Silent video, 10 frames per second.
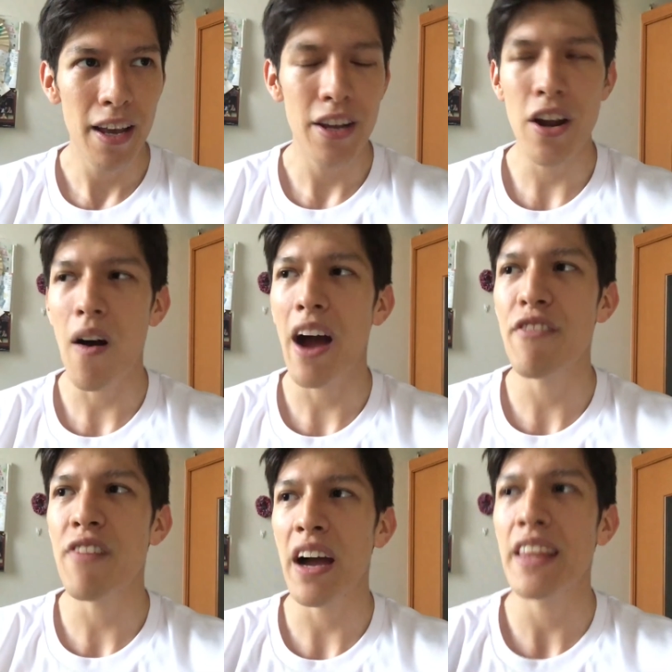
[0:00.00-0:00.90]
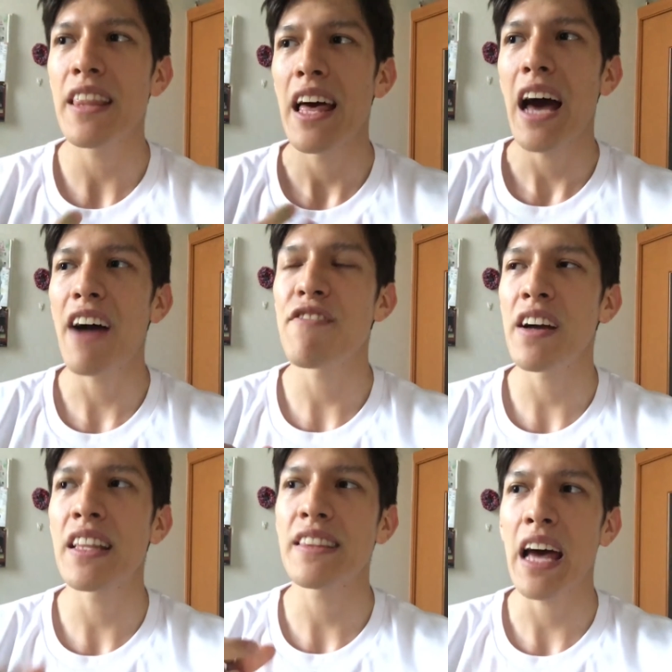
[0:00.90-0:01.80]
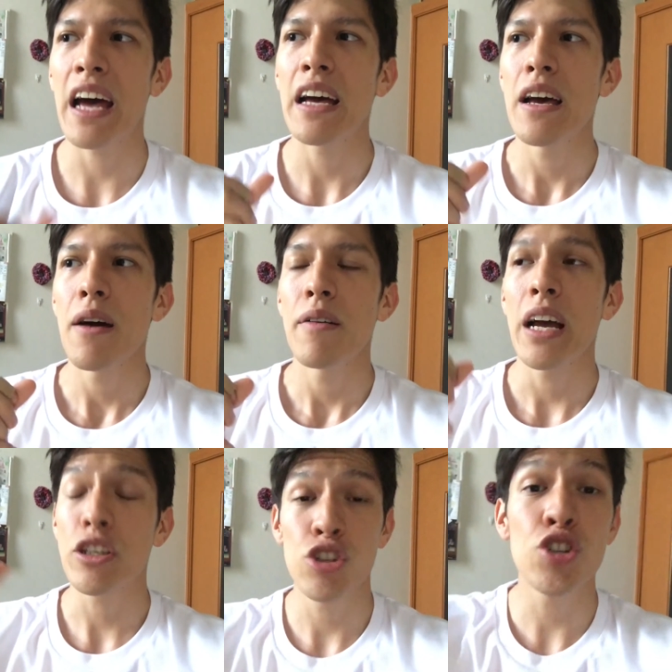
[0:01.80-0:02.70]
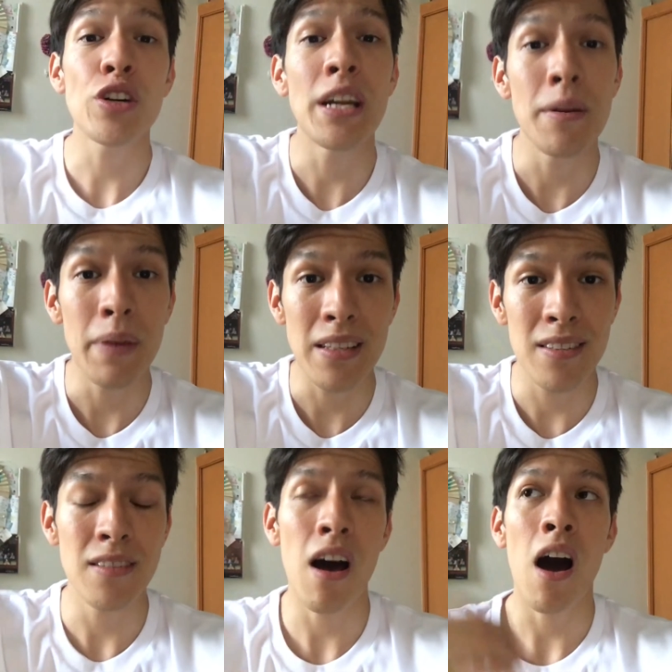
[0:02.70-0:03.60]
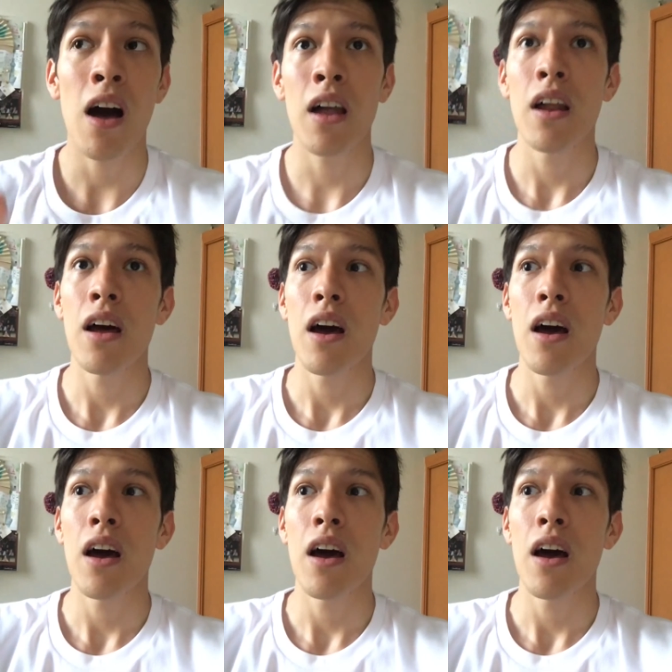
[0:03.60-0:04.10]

You know, I find that that extreme is not